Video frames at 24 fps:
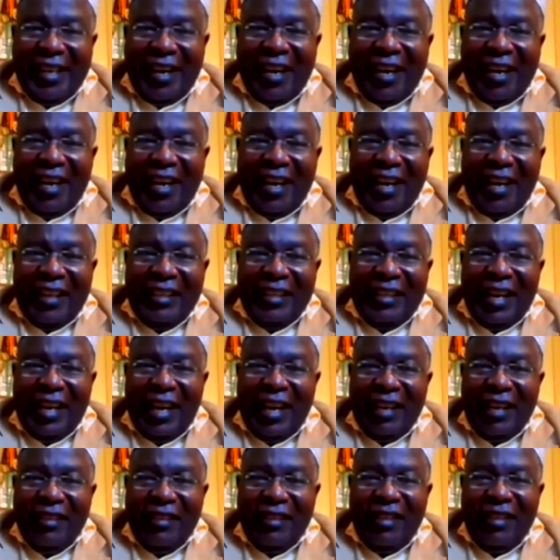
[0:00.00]
and
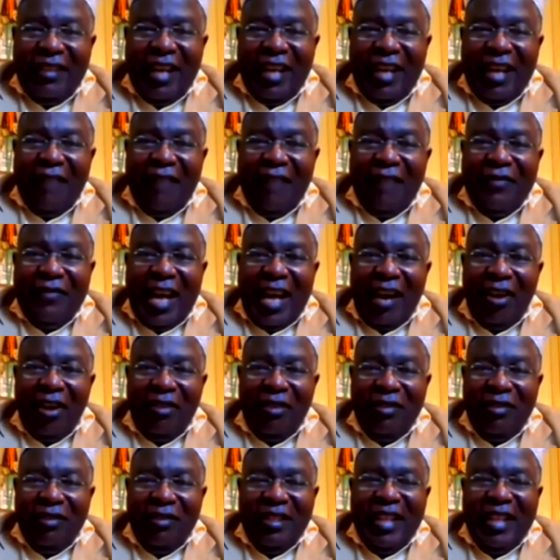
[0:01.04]
they have their
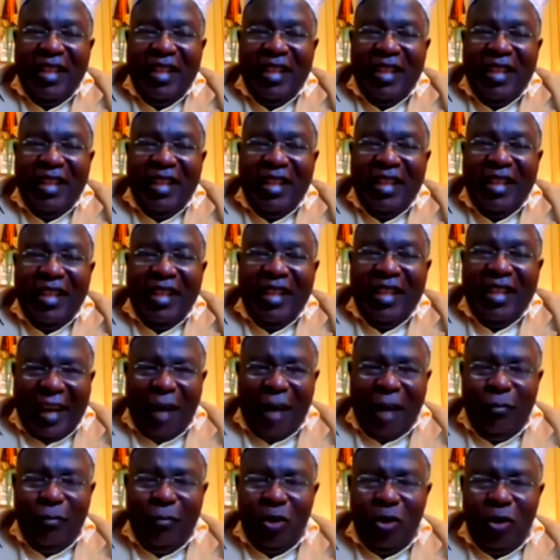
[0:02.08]
their costs.
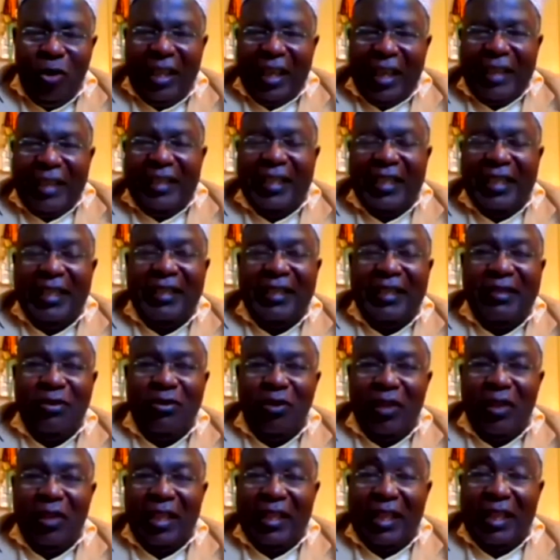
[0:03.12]
I'm looking at
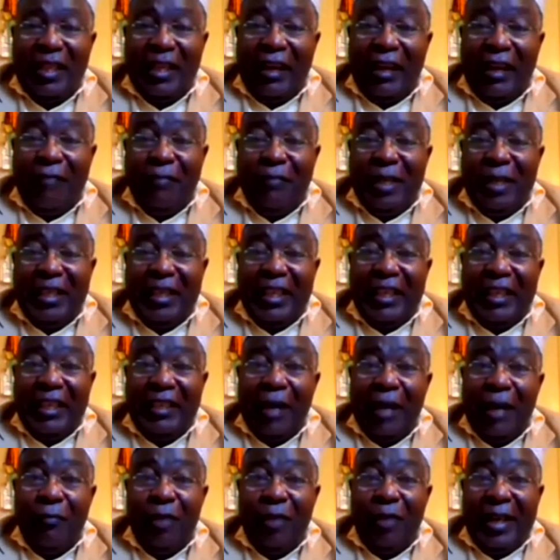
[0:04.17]
it so that the government
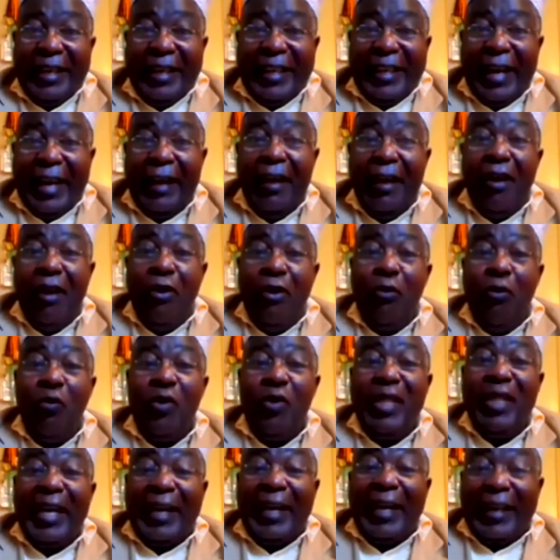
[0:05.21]
can come clear
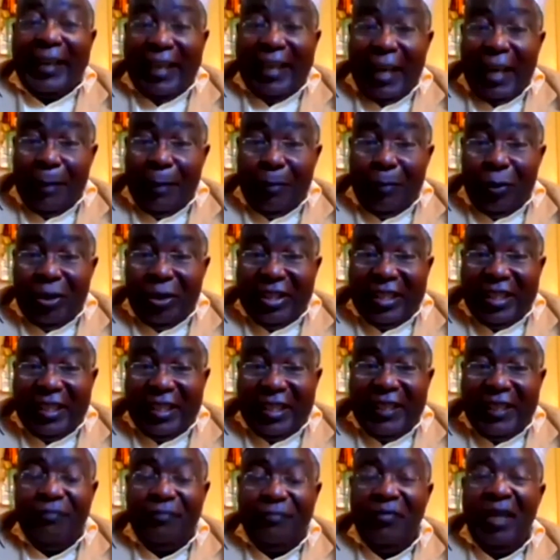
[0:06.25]
with a clear
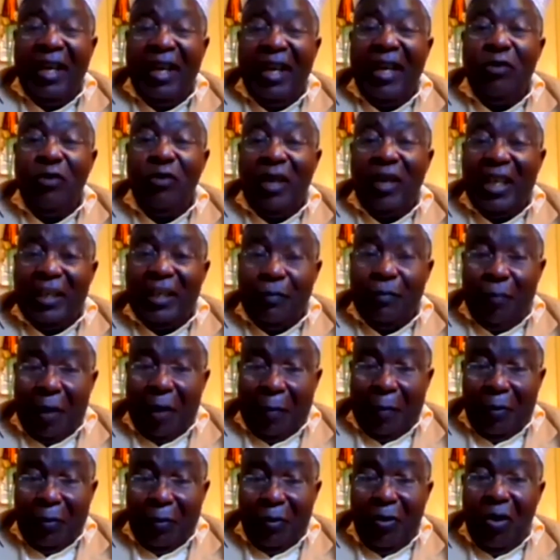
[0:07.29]
policy, educate
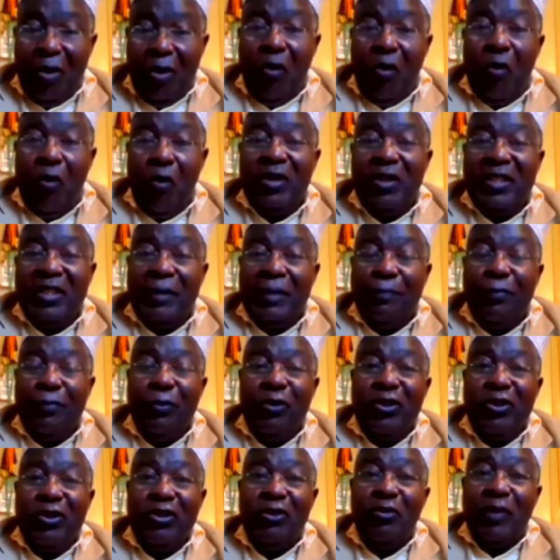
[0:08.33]
people who is supposed to